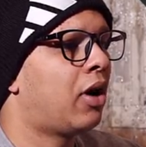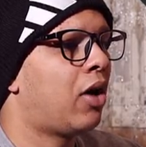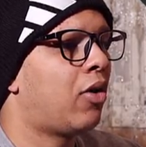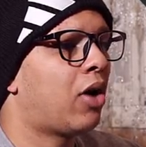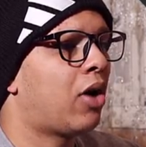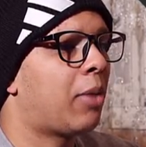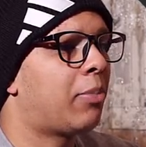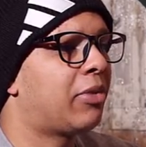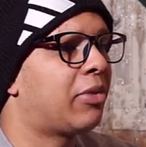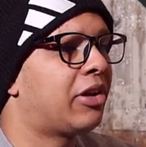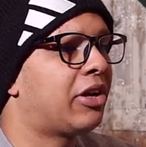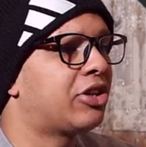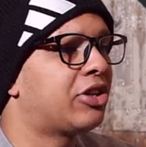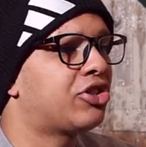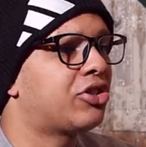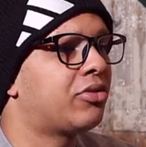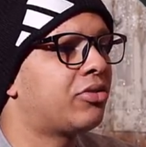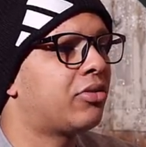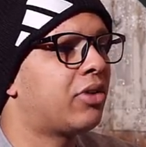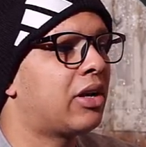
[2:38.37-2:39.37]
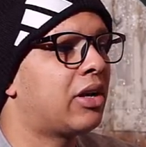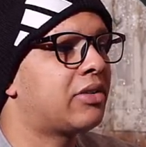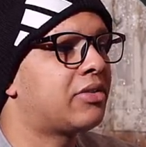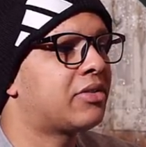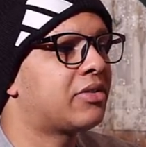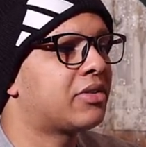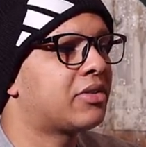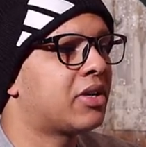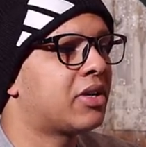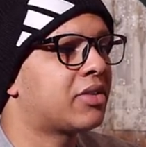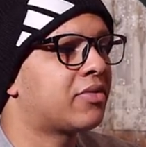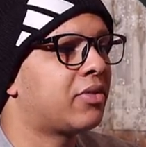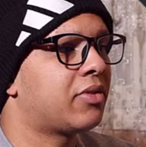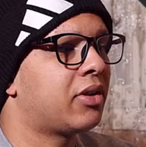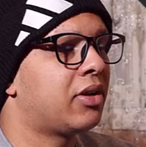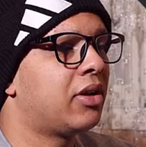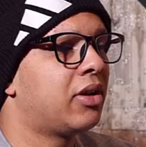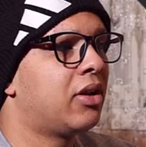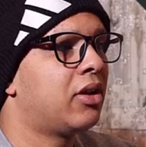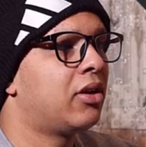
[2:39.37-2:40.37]
Our application runs
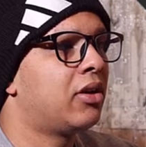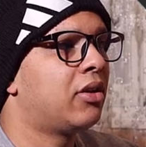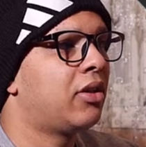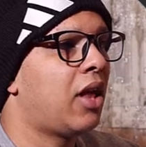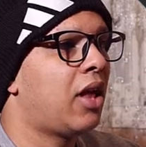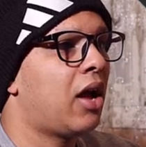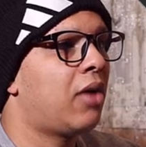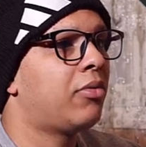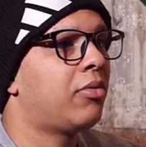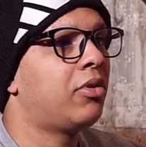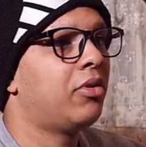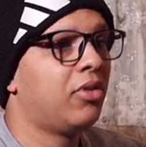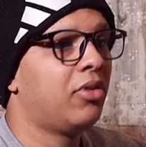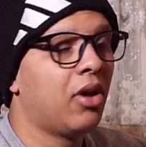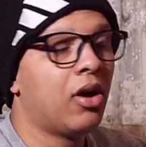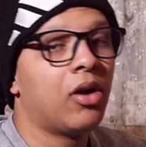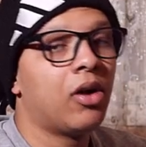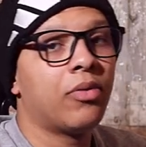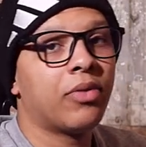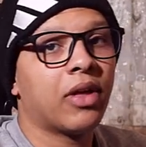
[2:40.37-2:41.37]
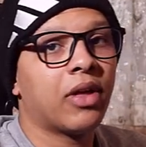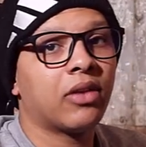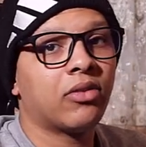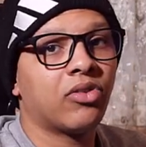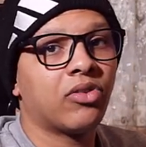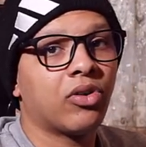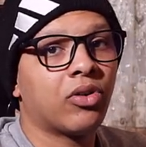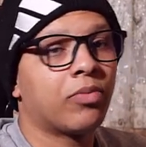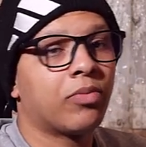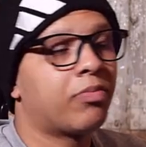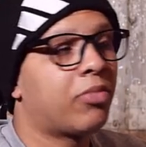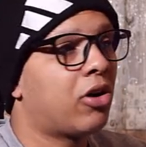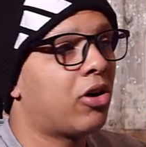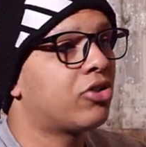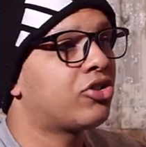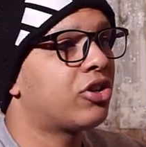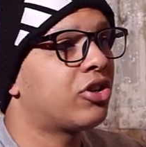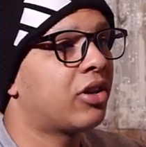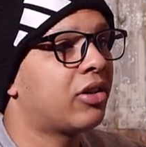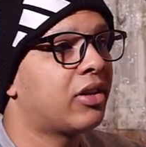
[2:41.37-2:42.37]
successfully. Now you know that your
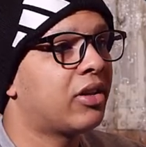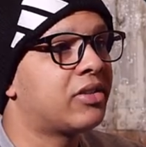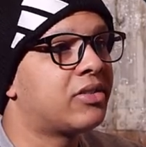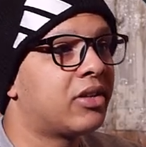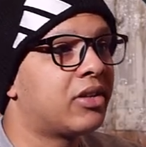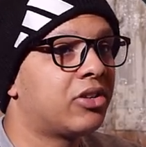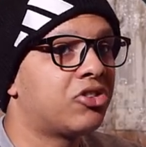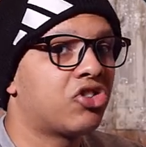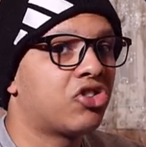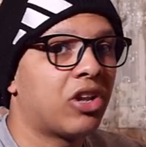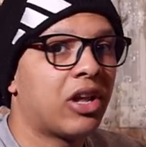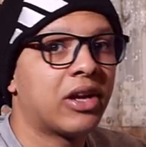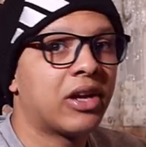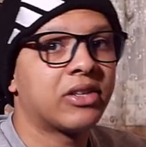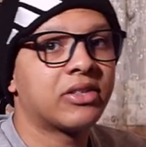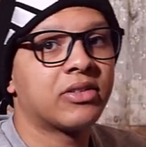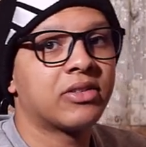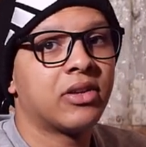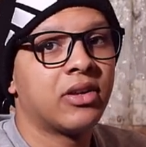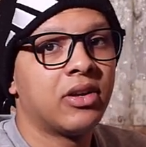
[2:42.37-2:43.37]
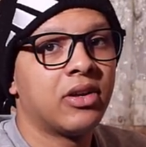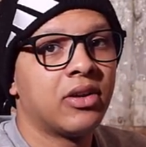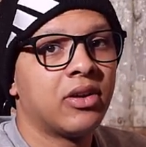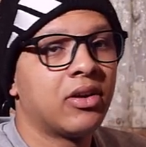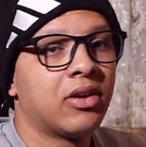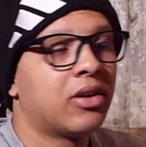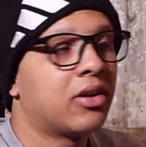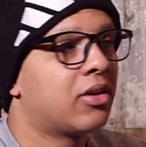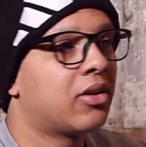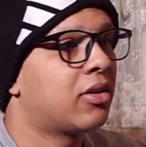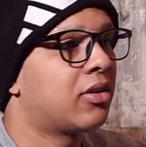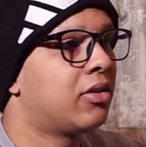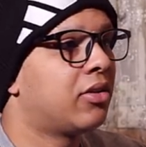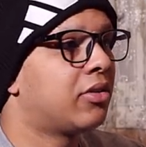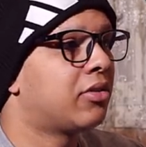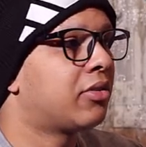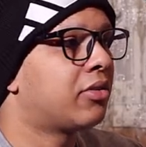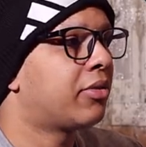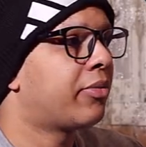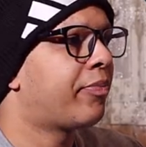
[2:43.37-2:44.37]
project is initialized
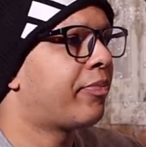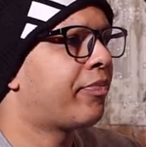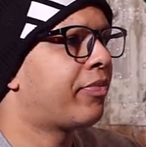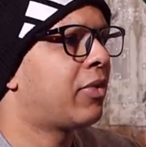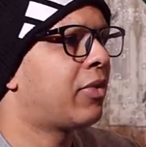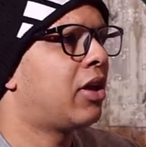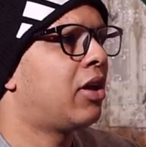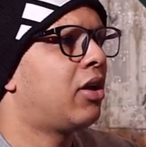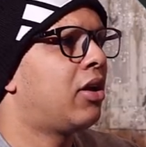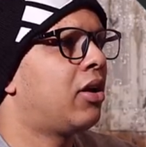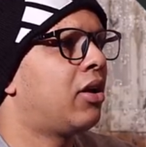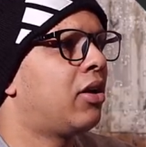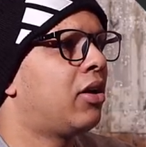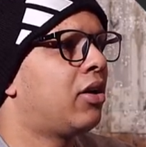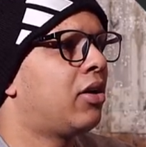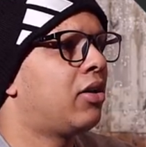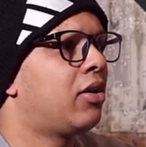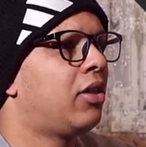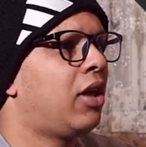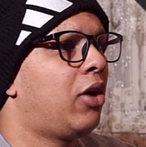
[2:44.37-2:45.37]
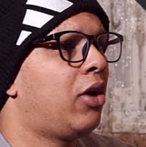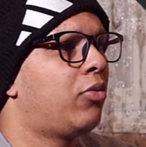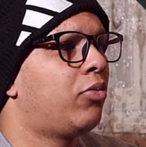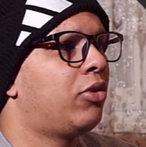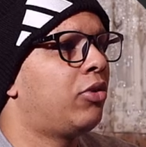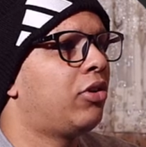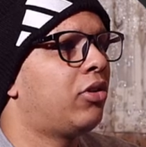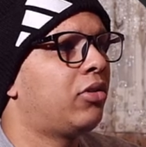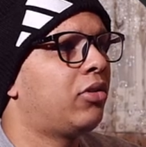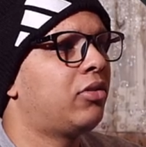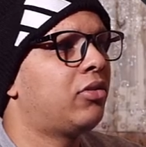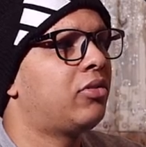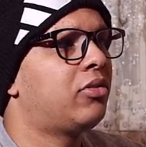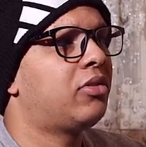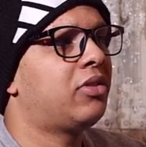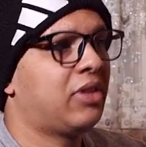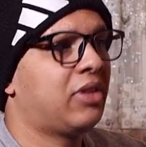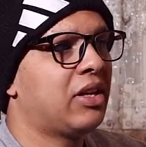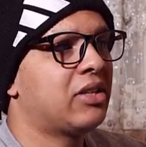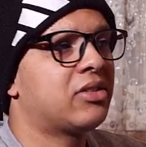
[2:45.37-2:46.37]
good. Now, in order to
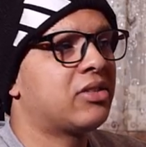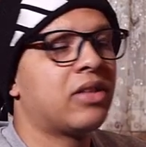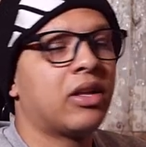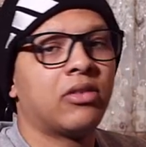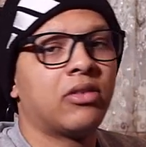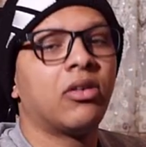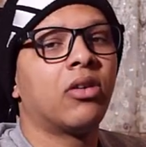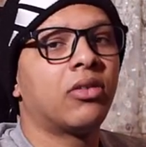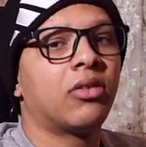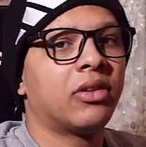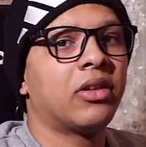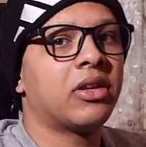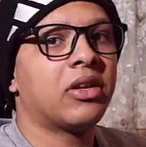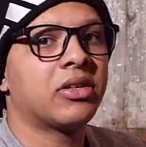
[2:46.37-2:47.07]
test that your